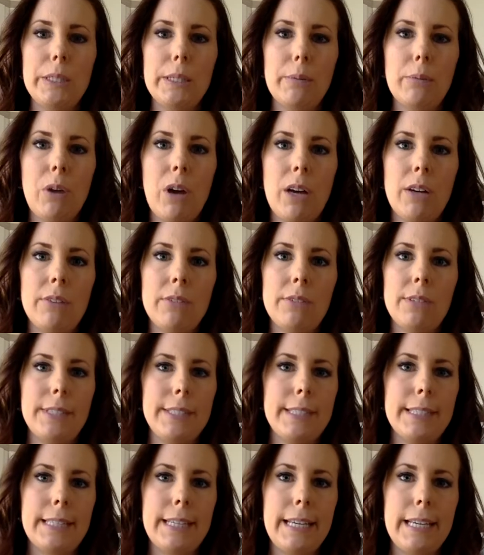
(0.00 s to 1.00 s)
some kind of
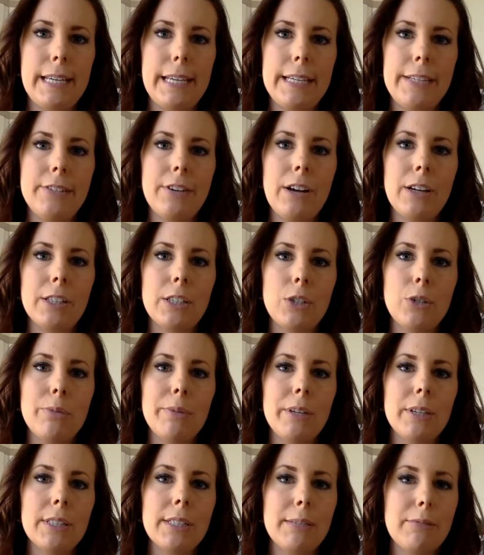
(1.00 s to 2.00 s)
sneaky drug deal,
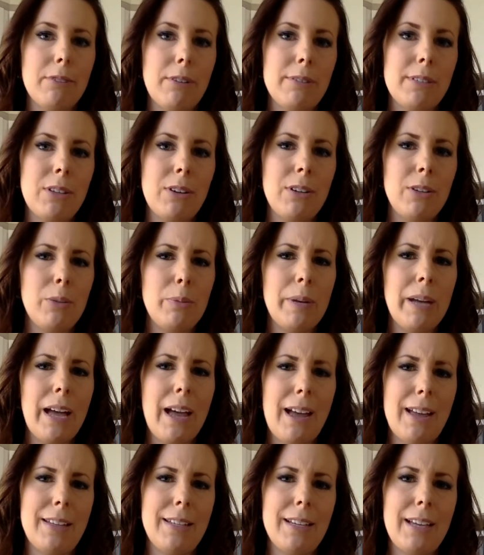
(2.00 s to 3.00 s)
because sometimes they're a little bit
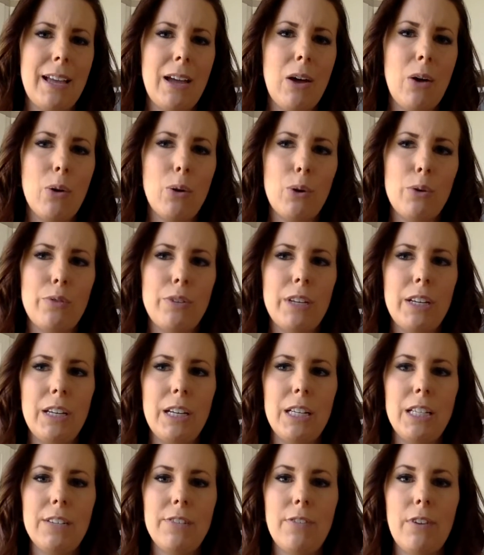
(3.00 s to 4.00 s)
hard to get hold of and you
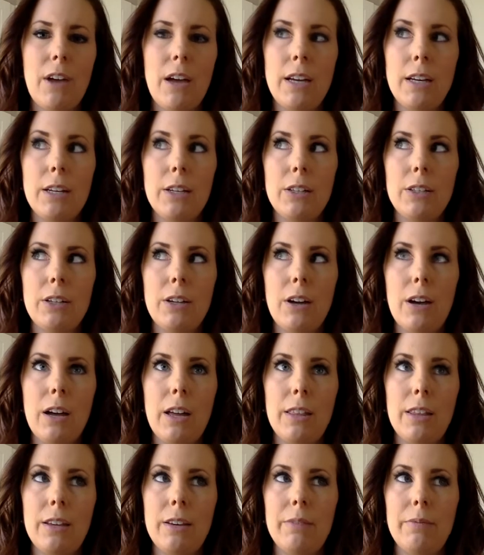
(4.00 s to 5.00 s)
need to find a
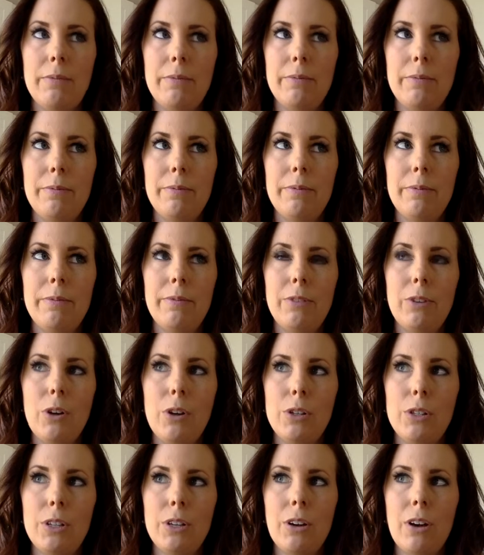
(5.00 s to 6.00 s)
guy that
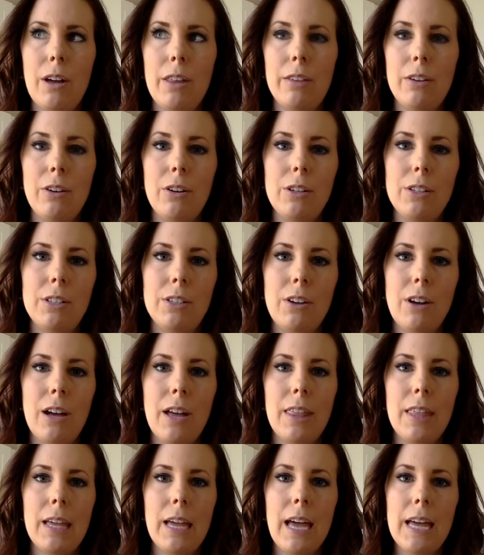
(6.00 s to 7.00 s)
knows a guy that knows a
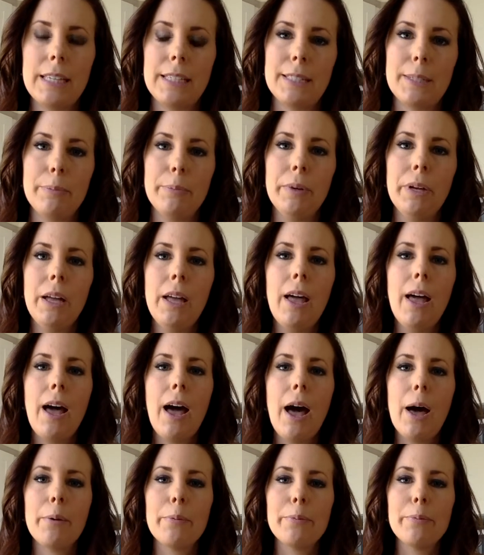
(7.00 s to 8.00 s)
guy that has them.
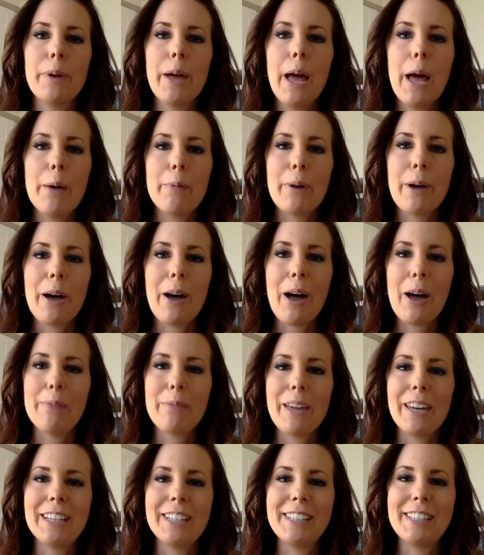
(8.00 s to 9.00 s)
But I
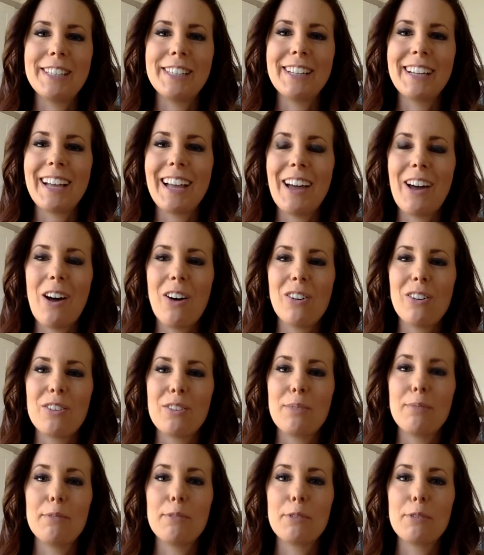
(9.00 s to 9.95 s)
managed to get hold of them